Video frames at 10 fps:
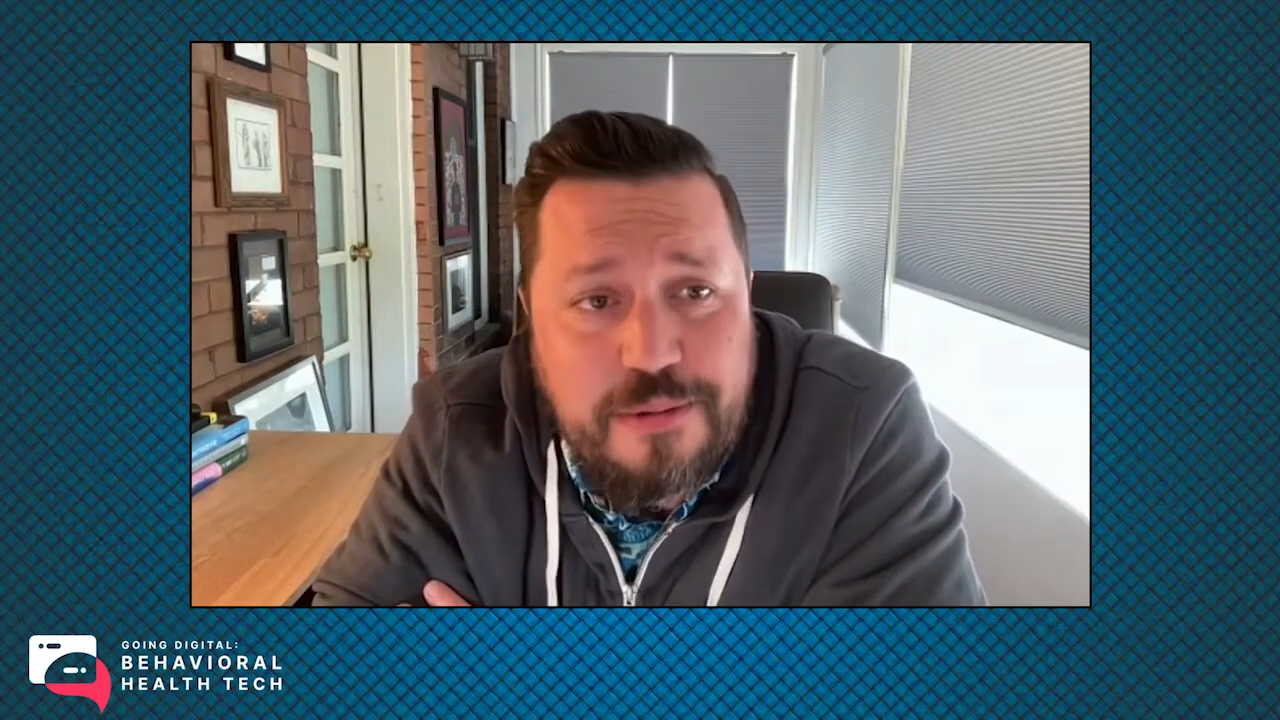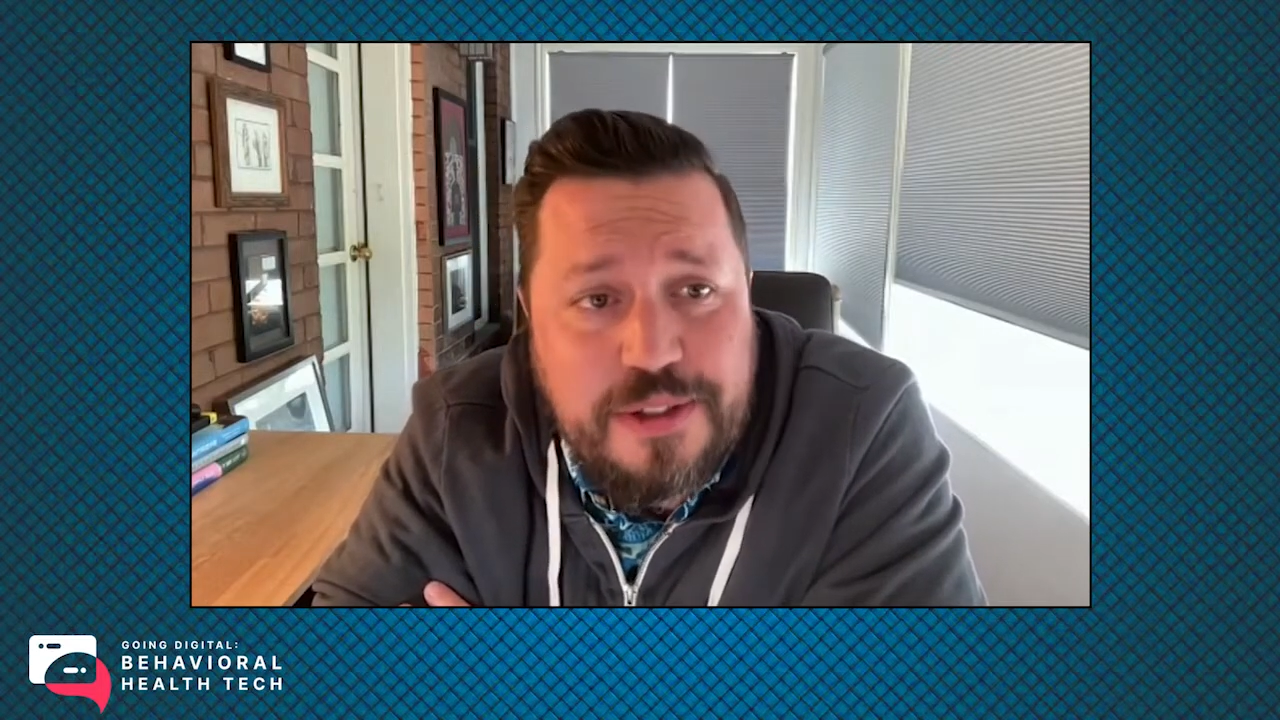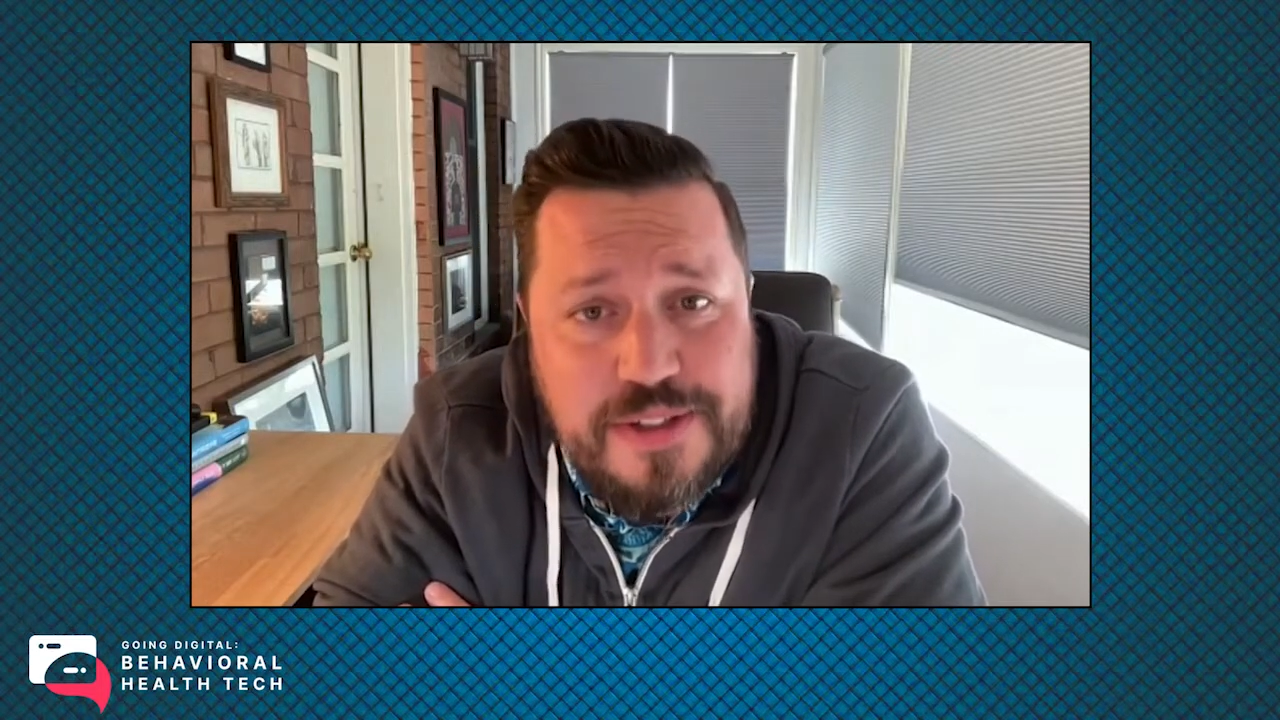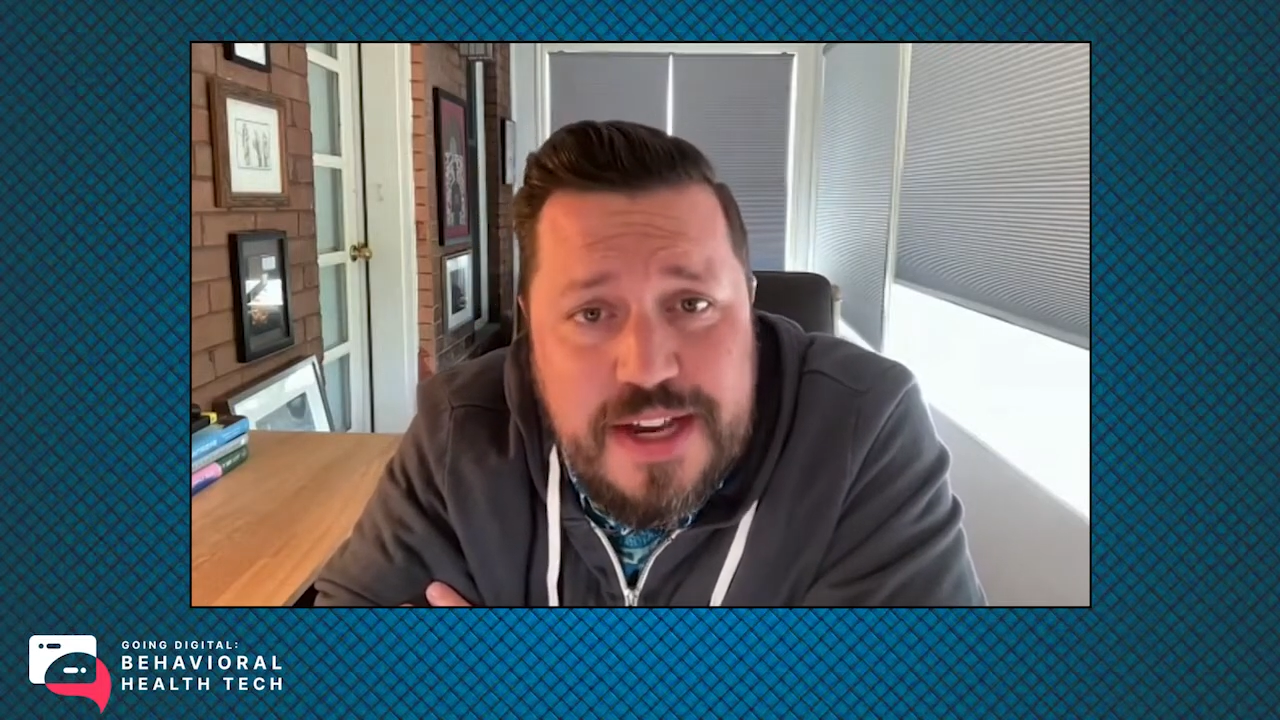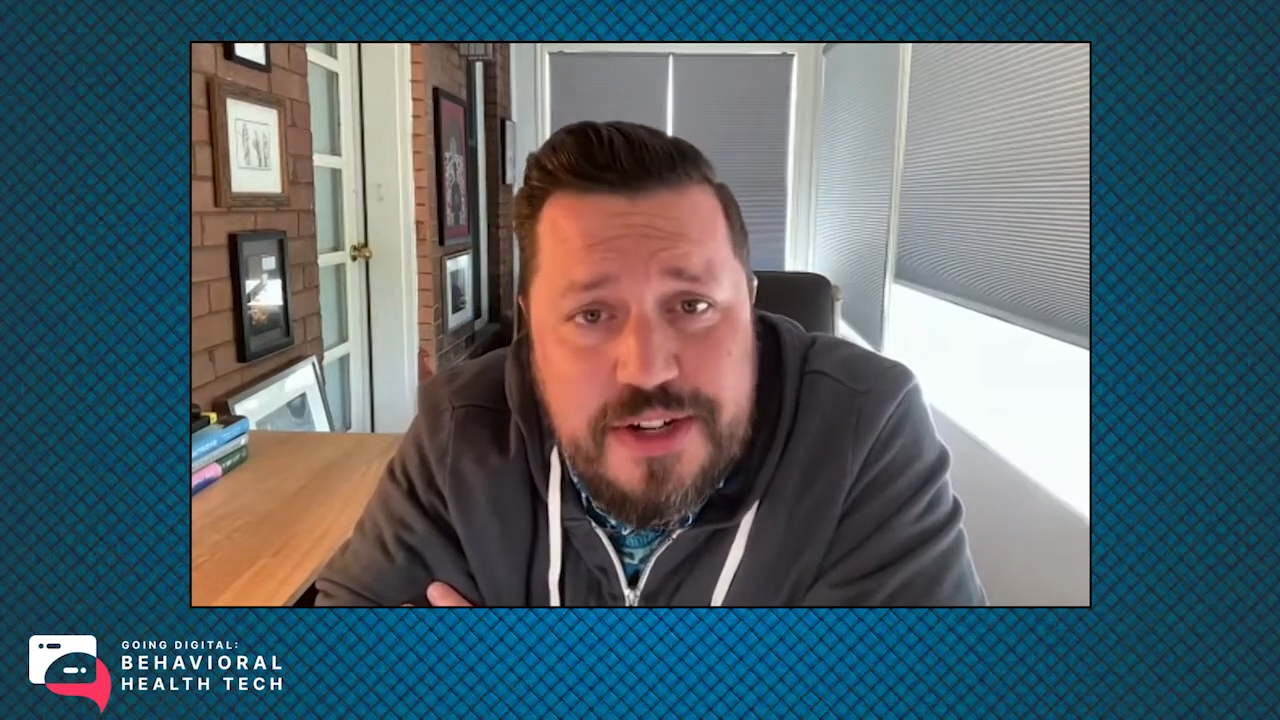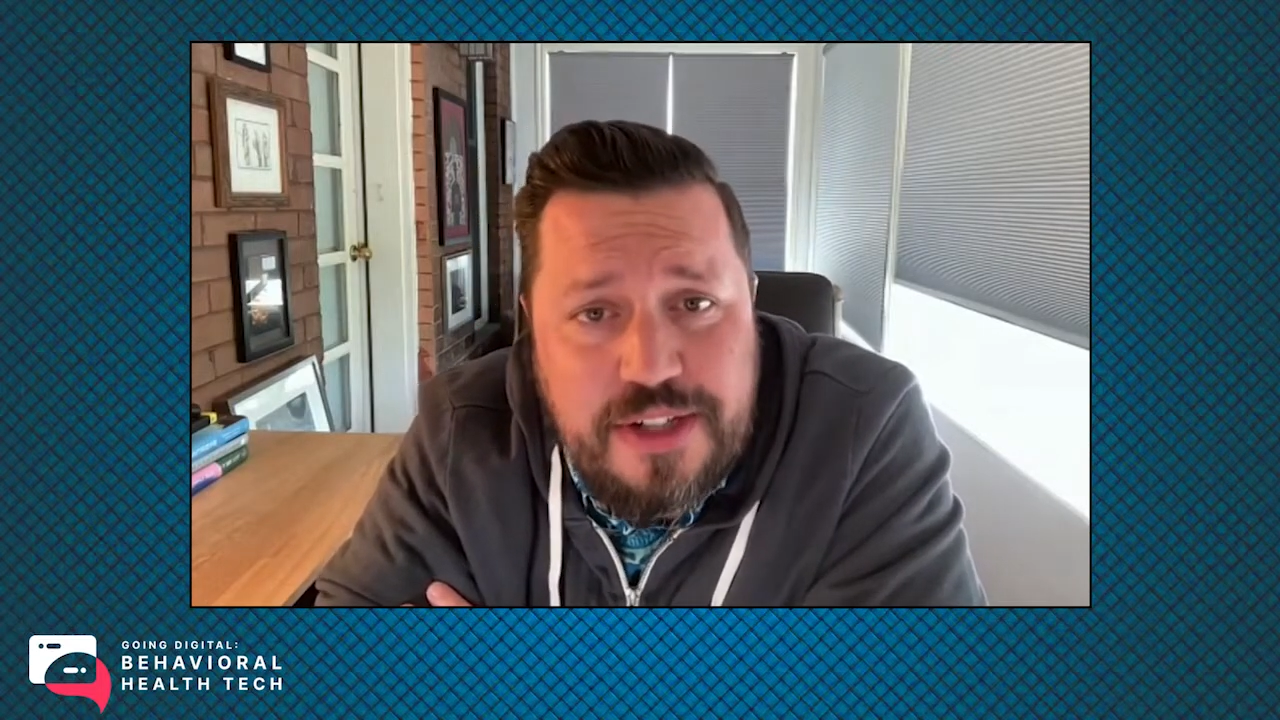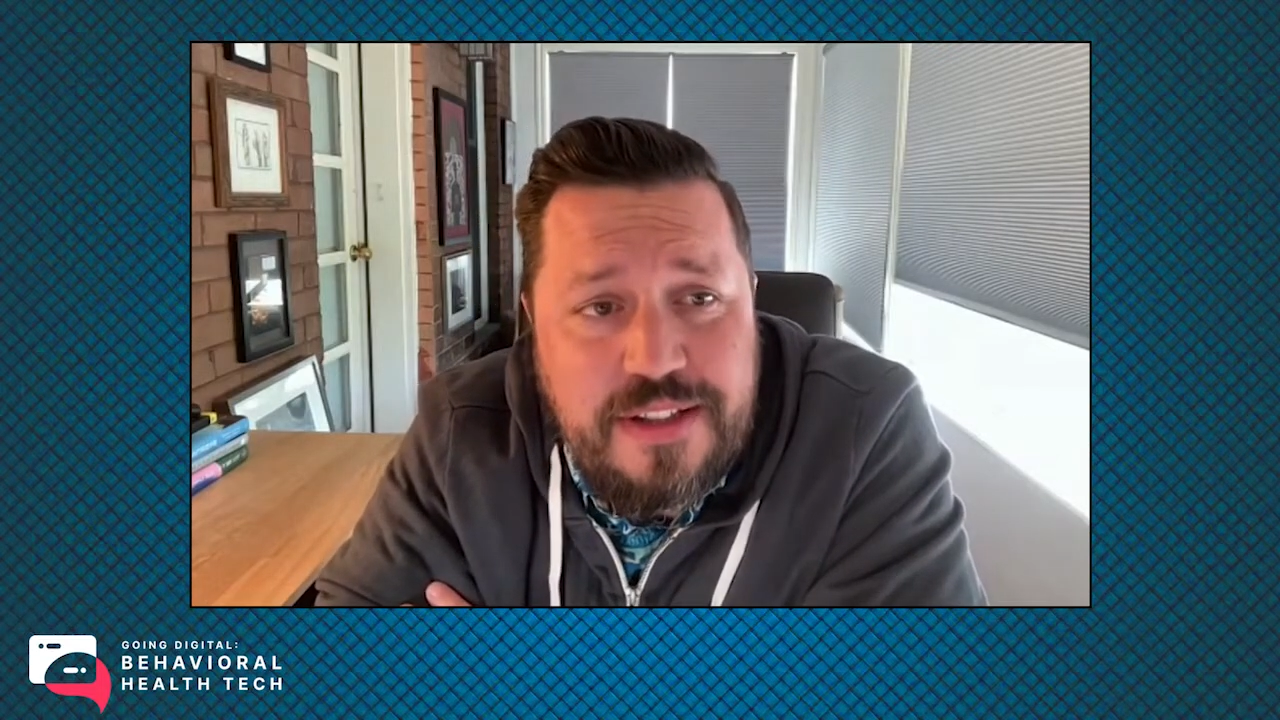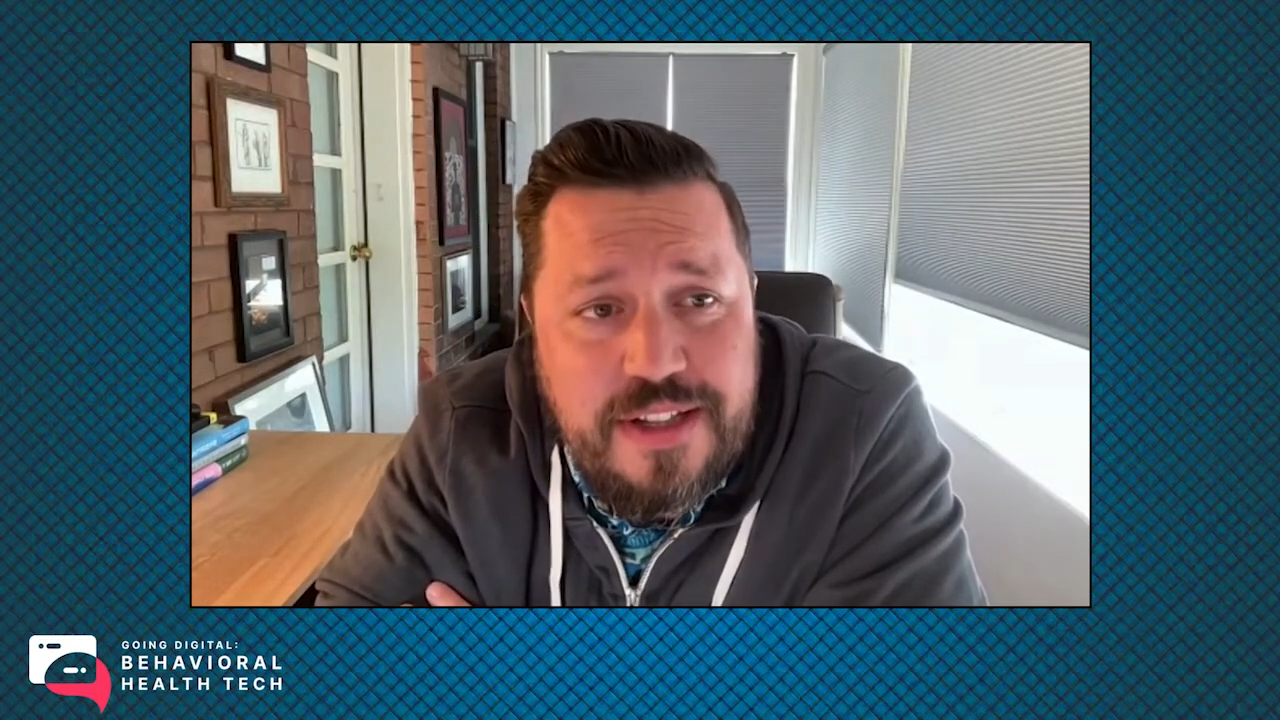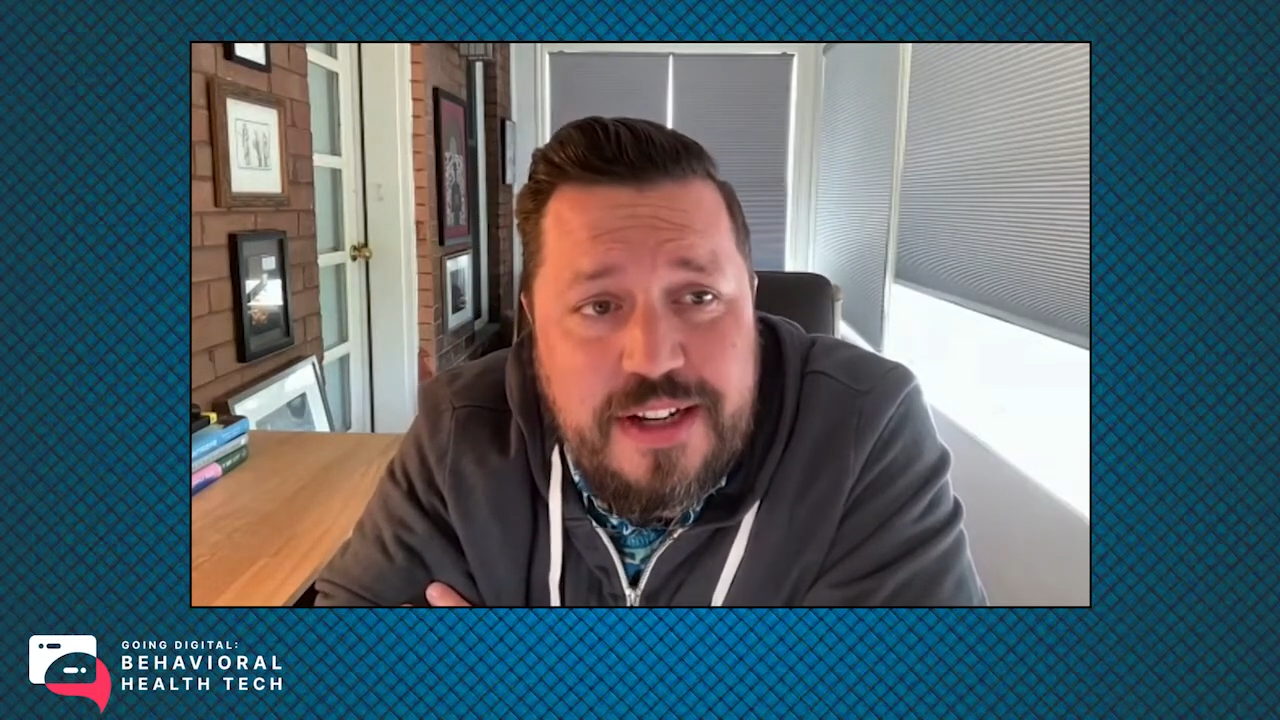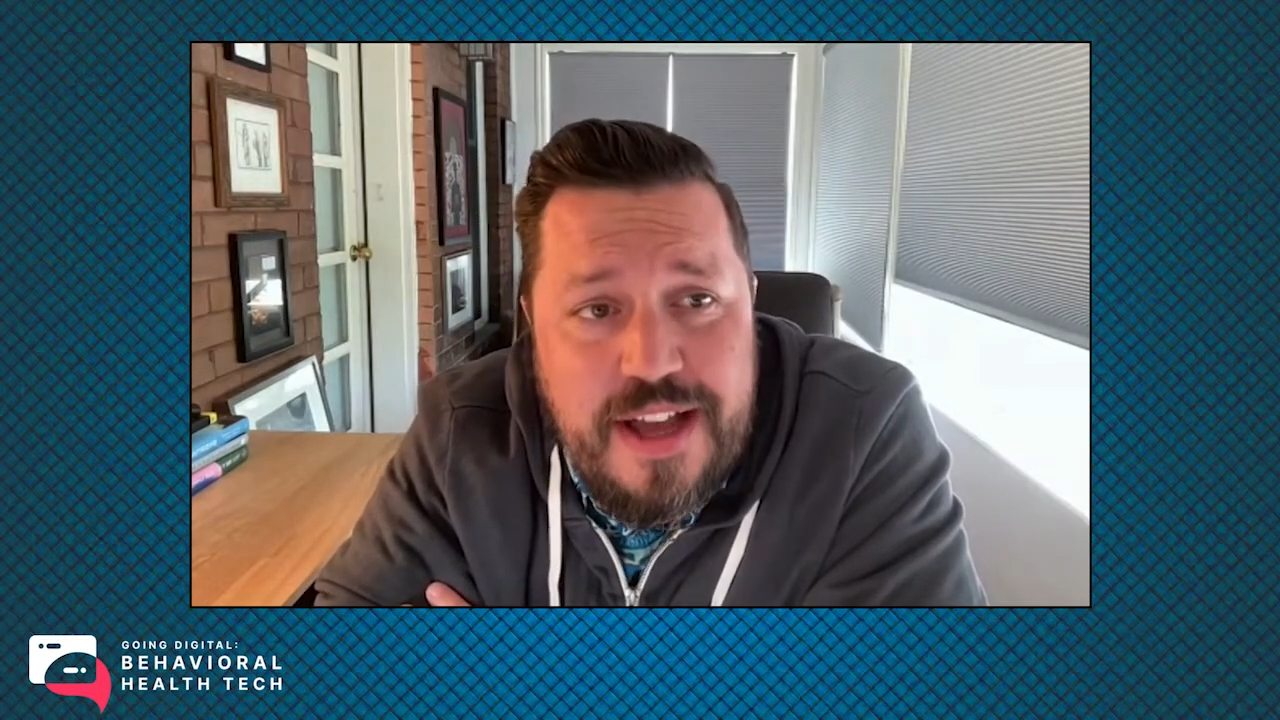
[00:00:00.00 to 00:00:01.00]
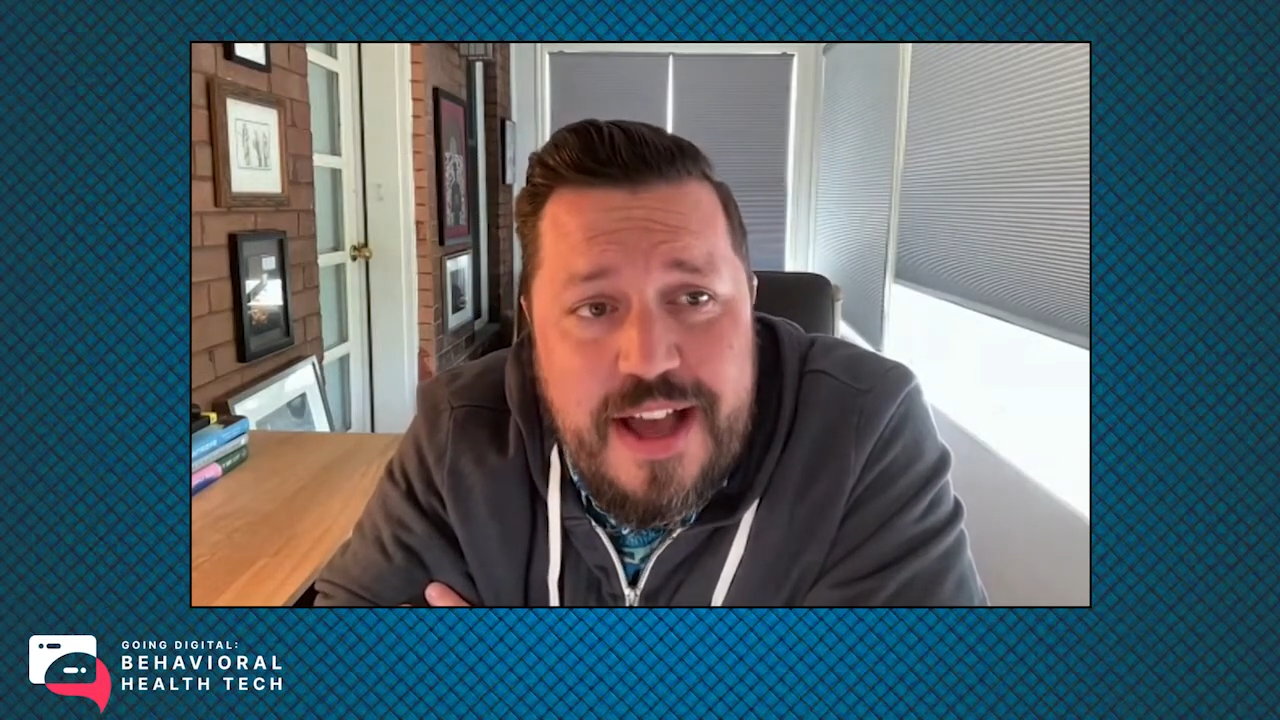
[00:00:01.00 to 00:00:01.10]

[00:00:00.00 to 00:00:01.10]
realization that